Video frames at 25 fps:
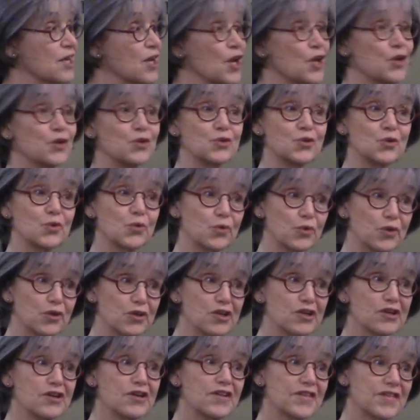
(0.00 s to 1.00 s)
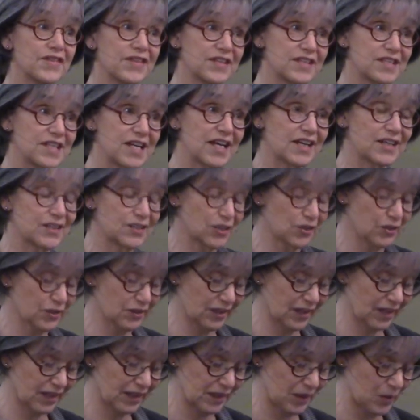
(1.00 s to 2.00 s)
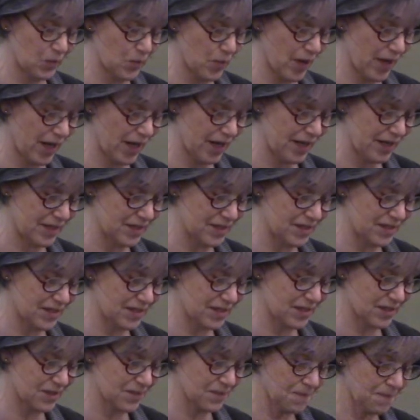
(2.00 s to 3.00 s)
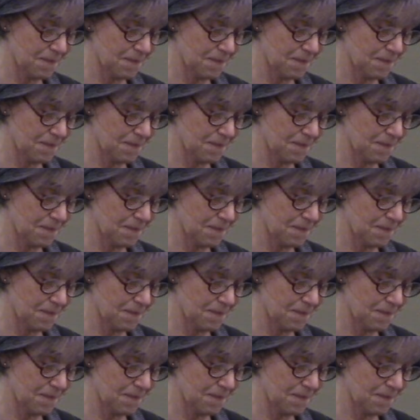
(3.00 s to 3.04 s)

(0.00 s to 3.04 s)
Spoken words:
nor the tender lullabies.